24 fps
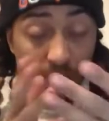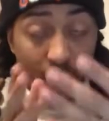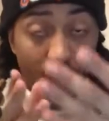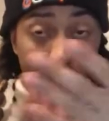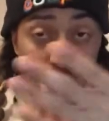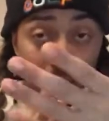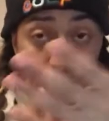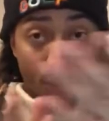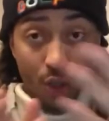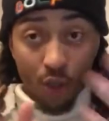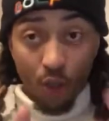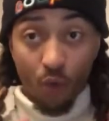in
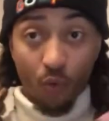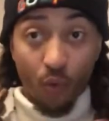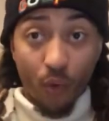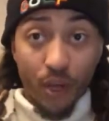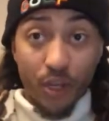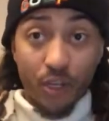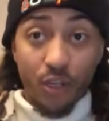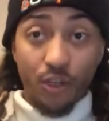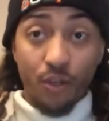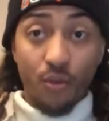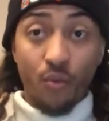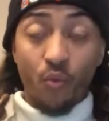a
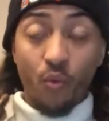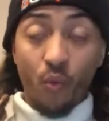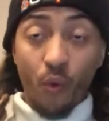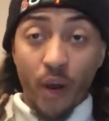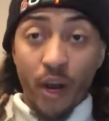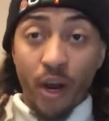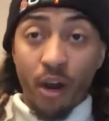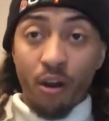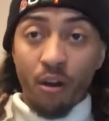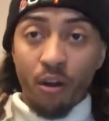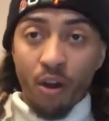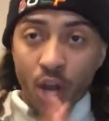situation
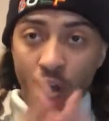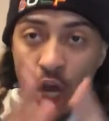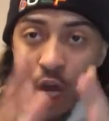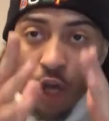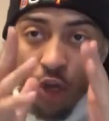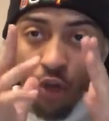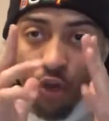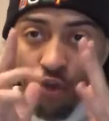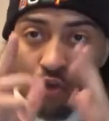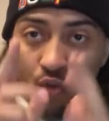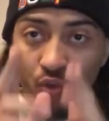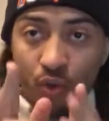where
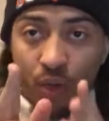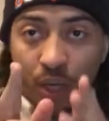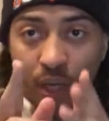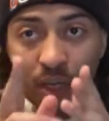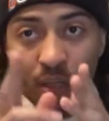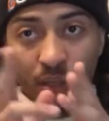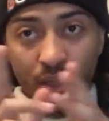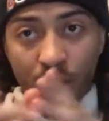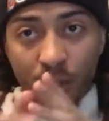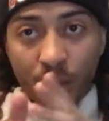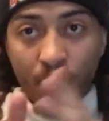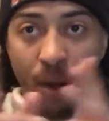you
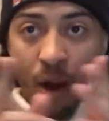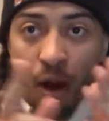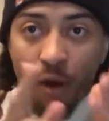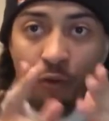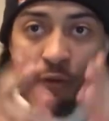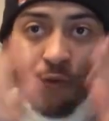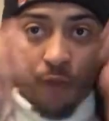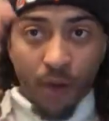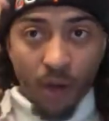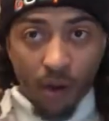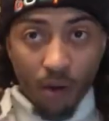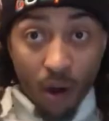can somehow
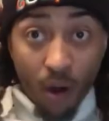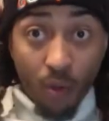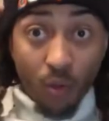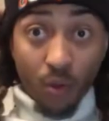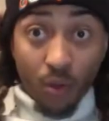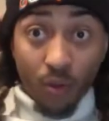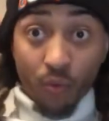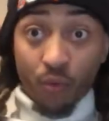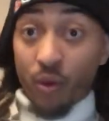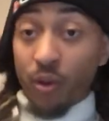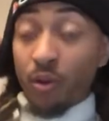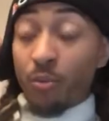figure out
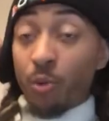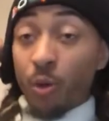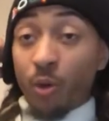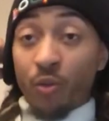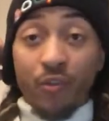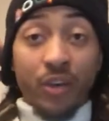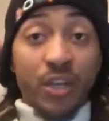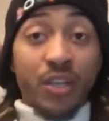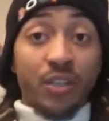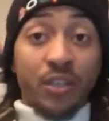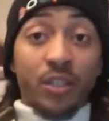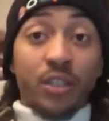what the real
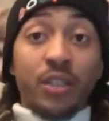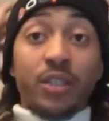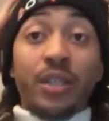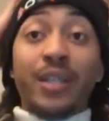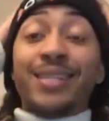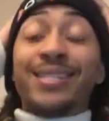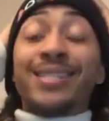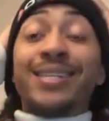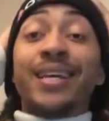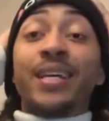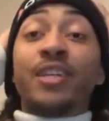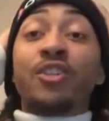motivation is,
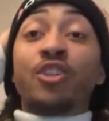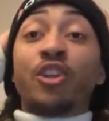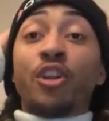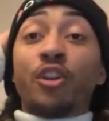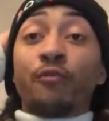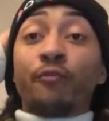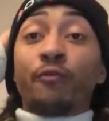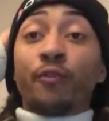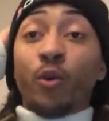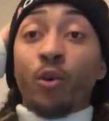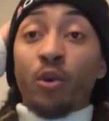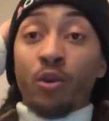let's say it's a
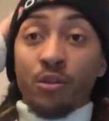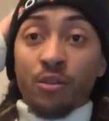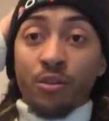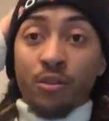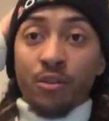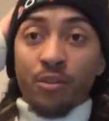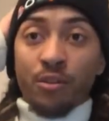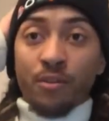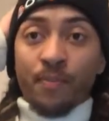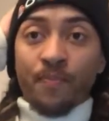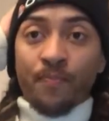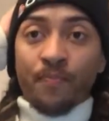
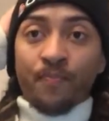divorce.